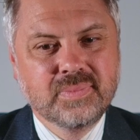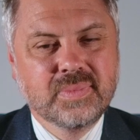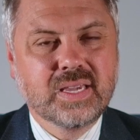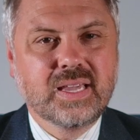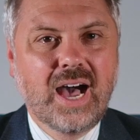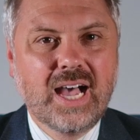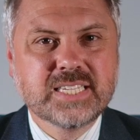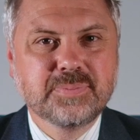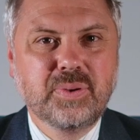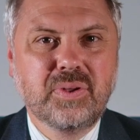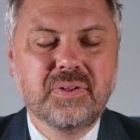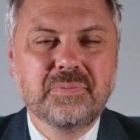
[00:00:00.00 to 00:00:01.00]
The
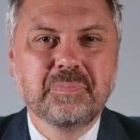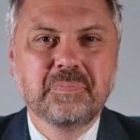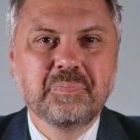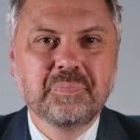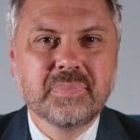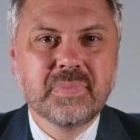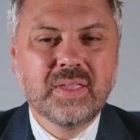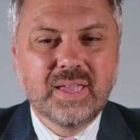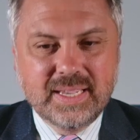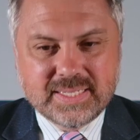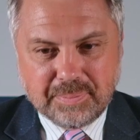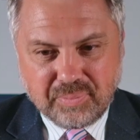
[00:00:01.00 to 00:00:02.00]
gospel
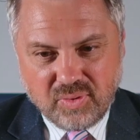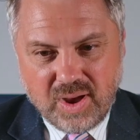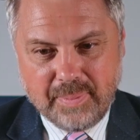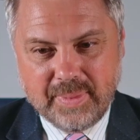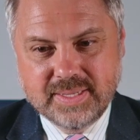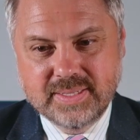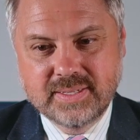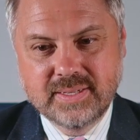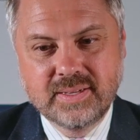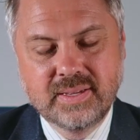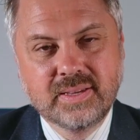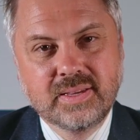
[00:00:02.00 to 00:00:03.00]
is a promise
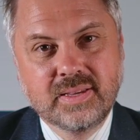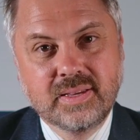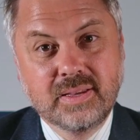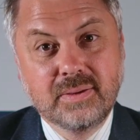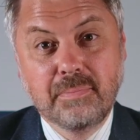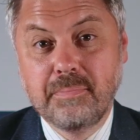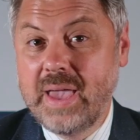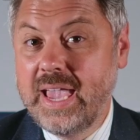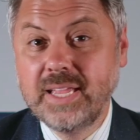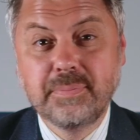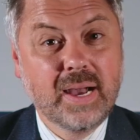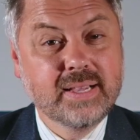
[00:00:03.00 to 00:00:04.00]

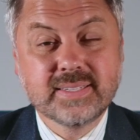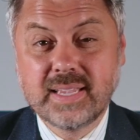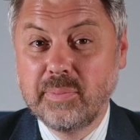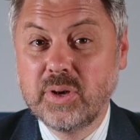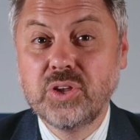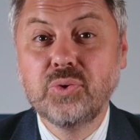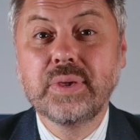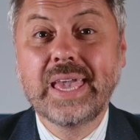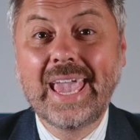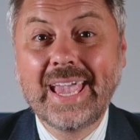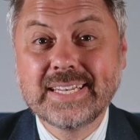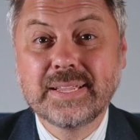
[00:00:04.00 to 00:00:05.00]
made by someone who
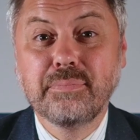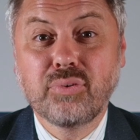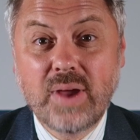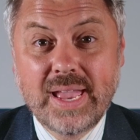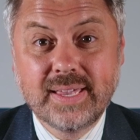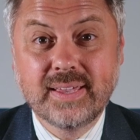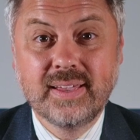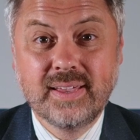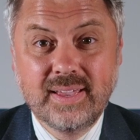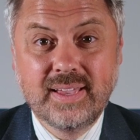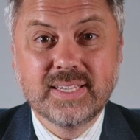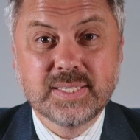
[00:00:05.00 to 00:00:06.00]
can't break
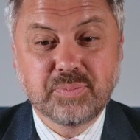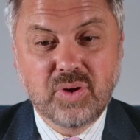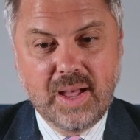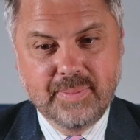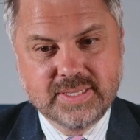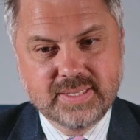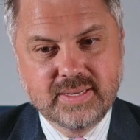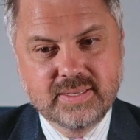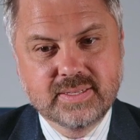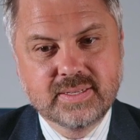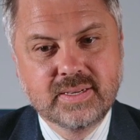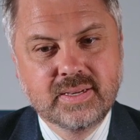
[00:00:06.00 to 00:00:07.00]
his
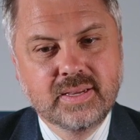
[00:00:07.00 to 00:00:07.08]
promises.